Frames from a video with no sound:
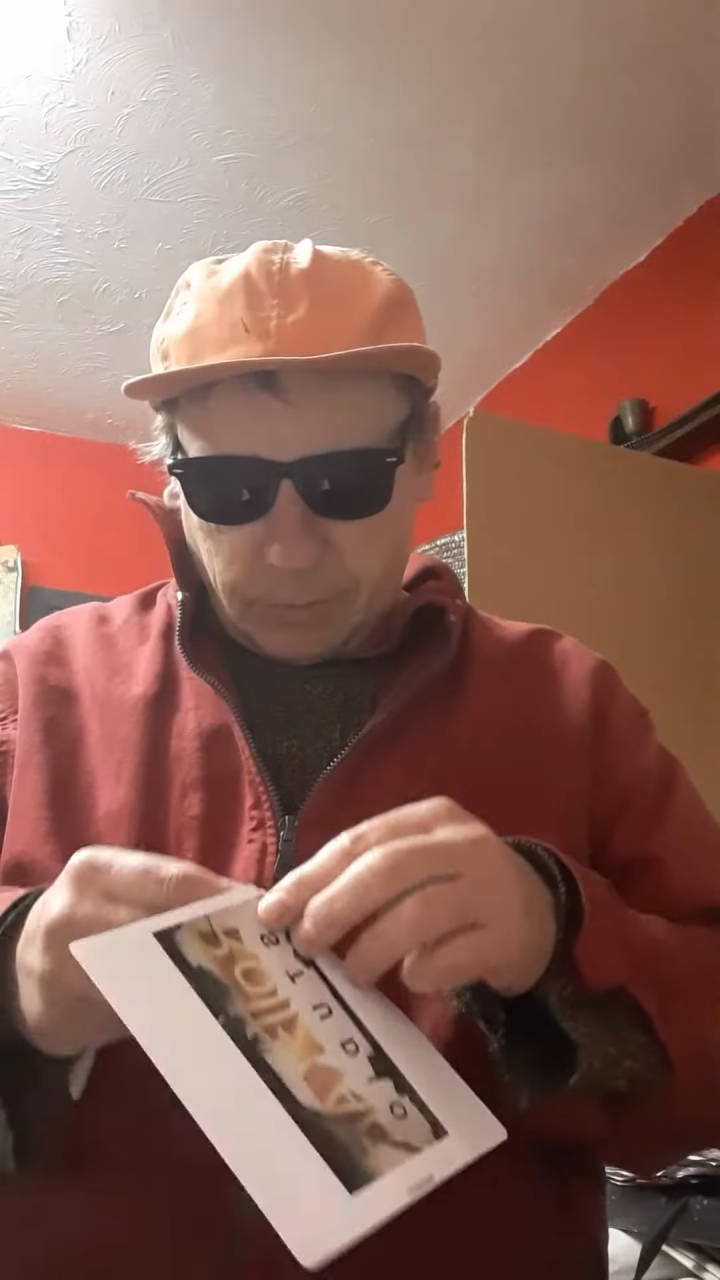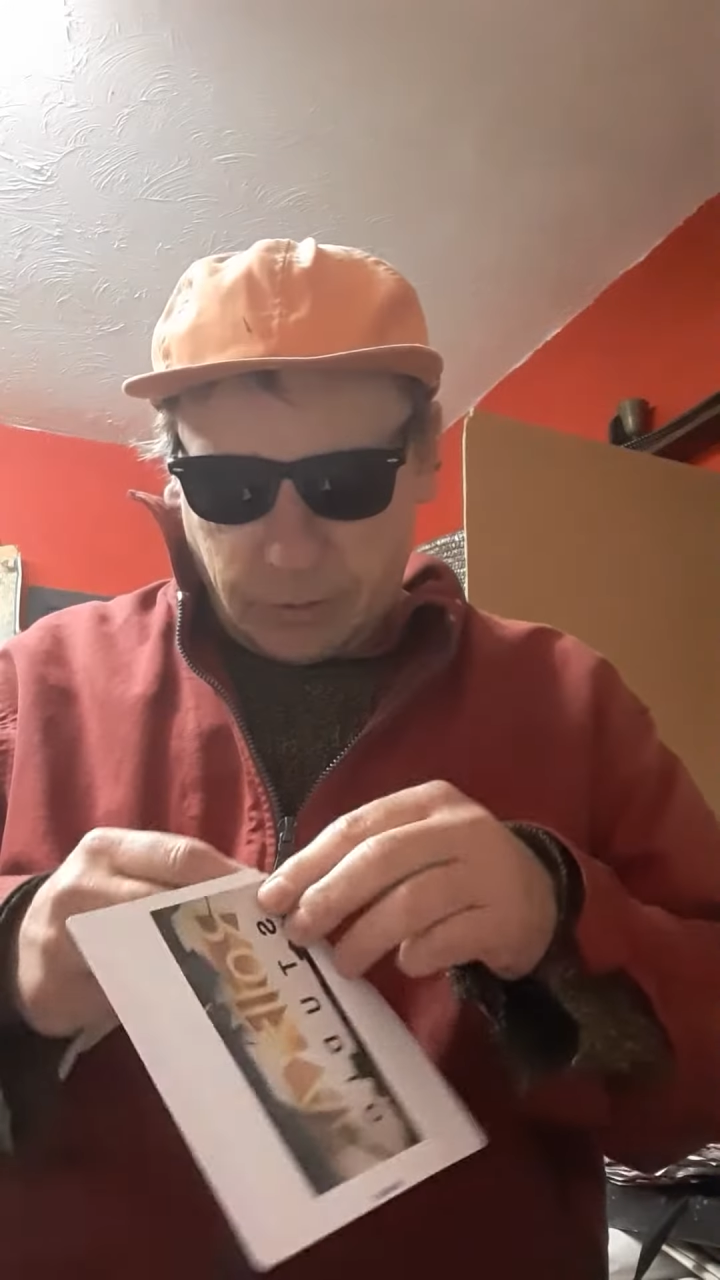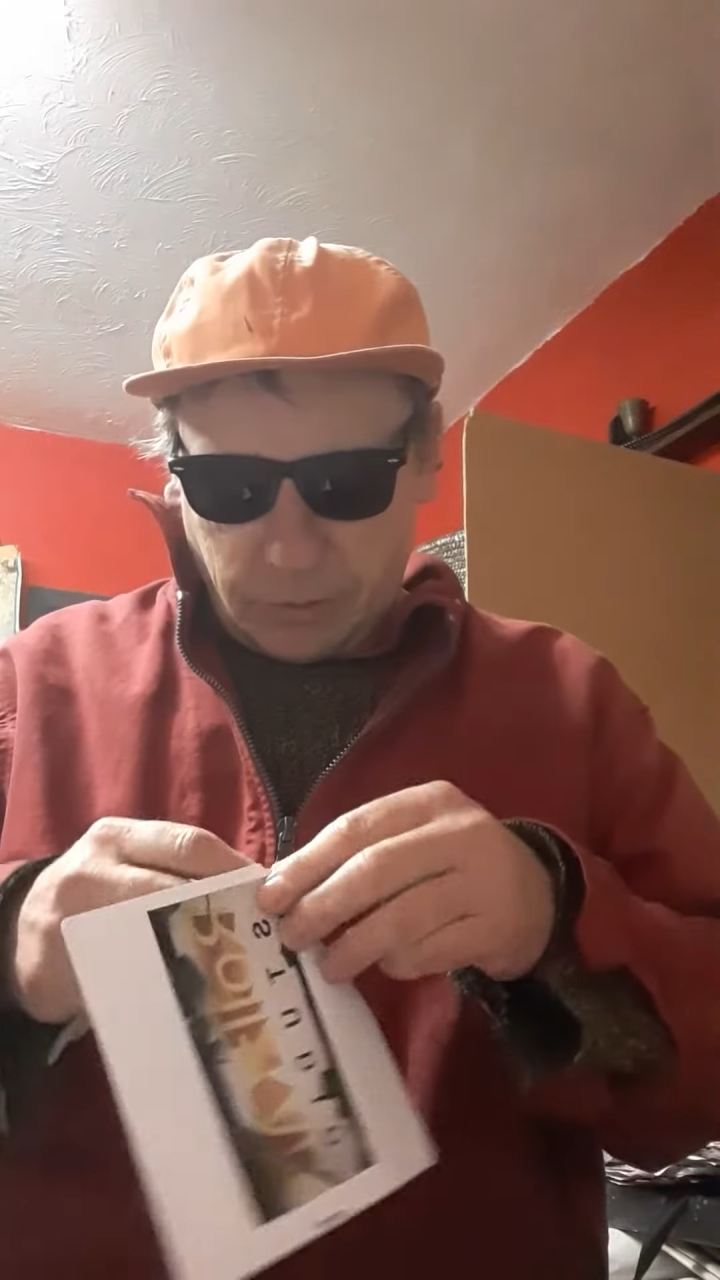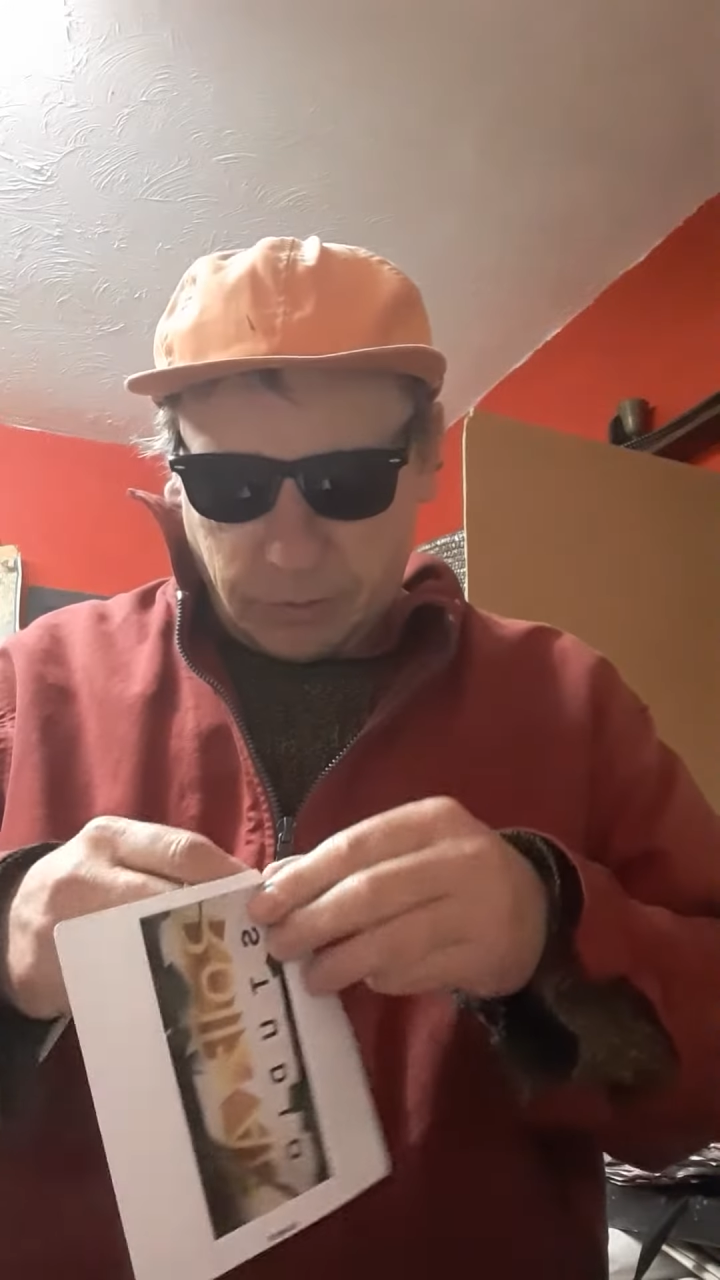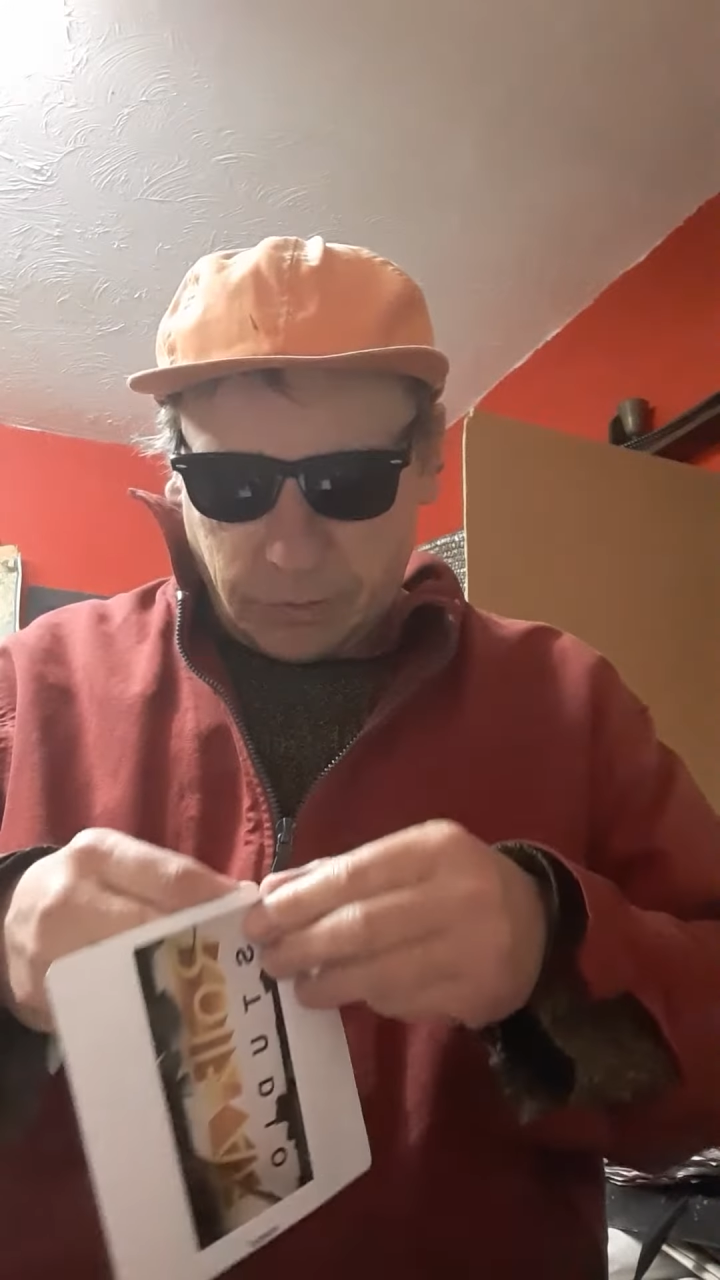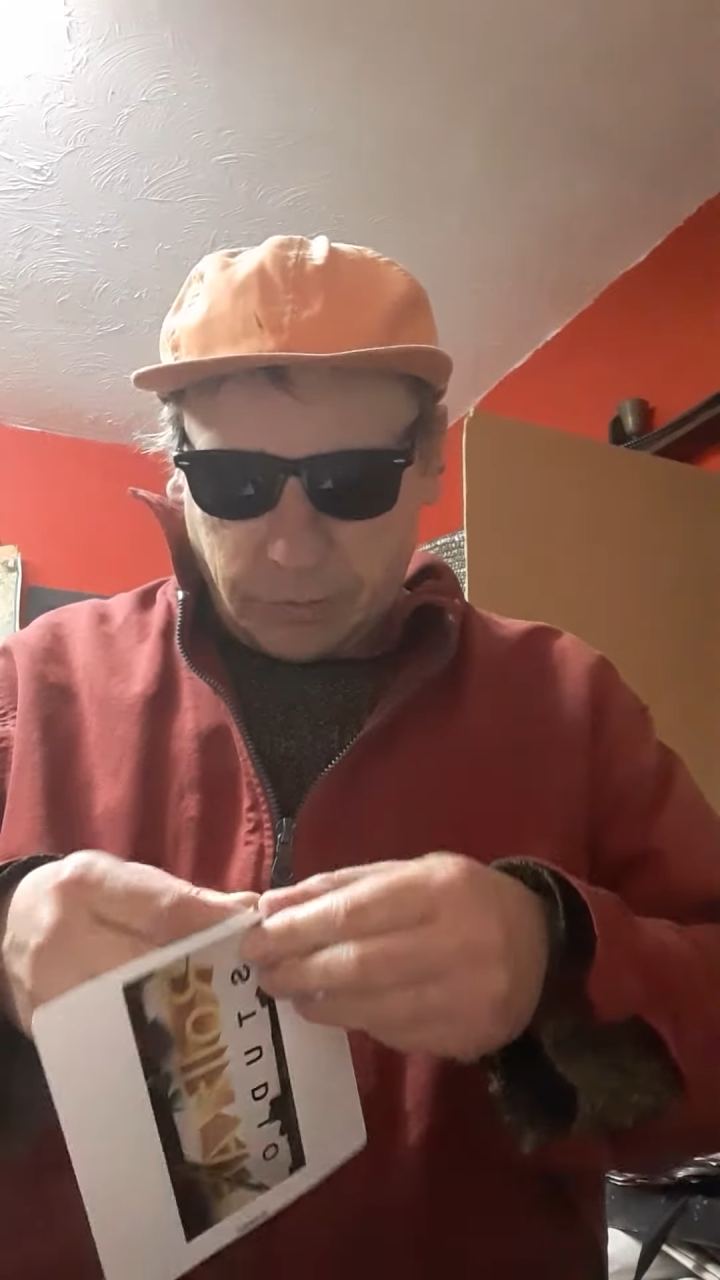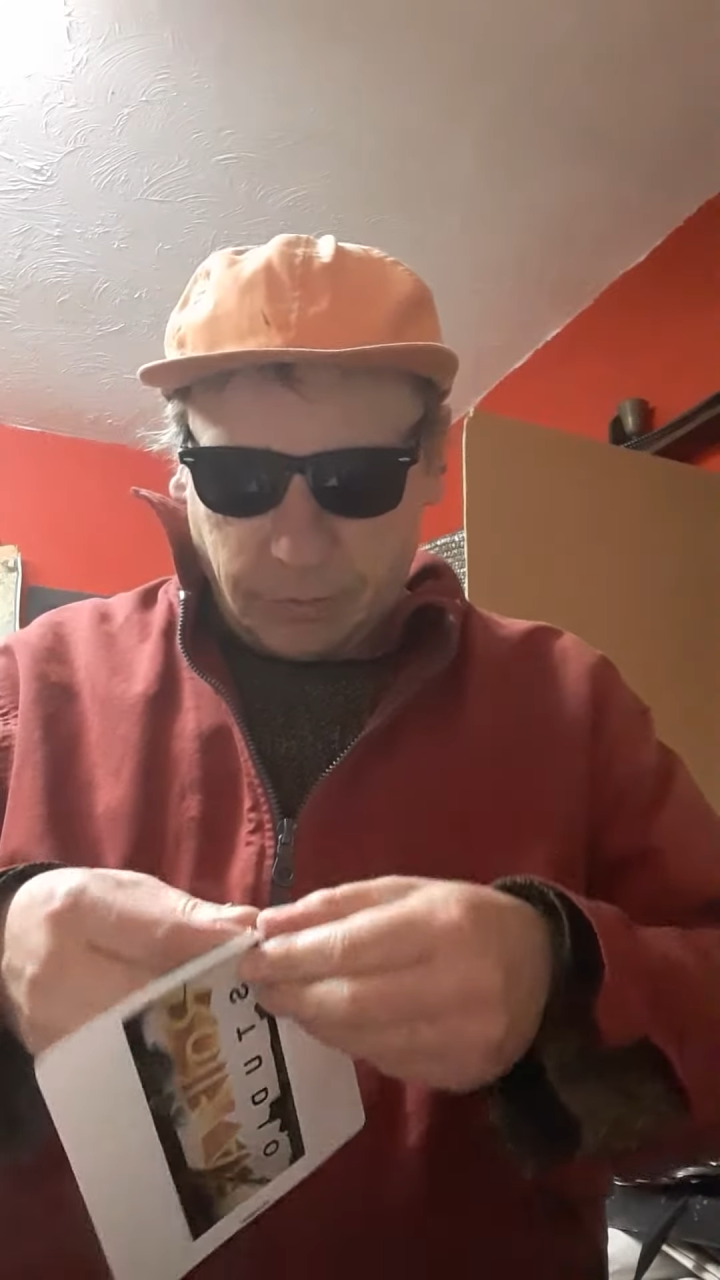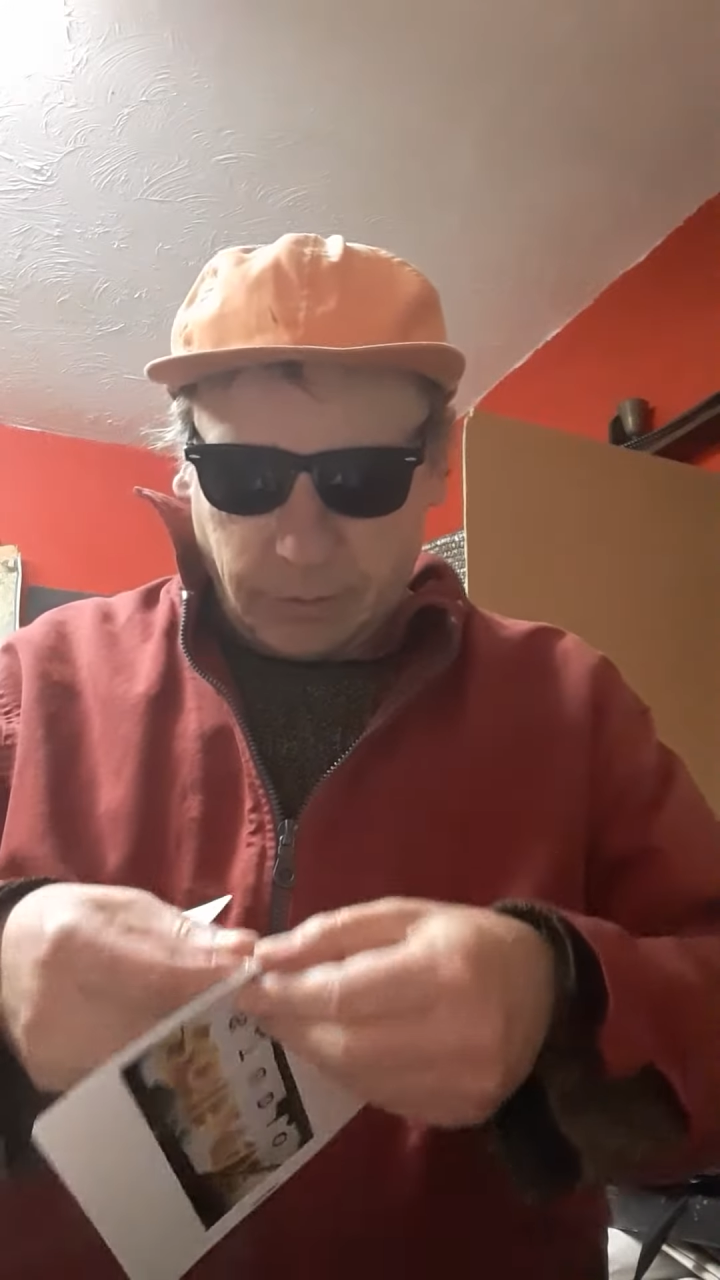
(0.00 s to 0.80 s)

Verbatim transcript: peels off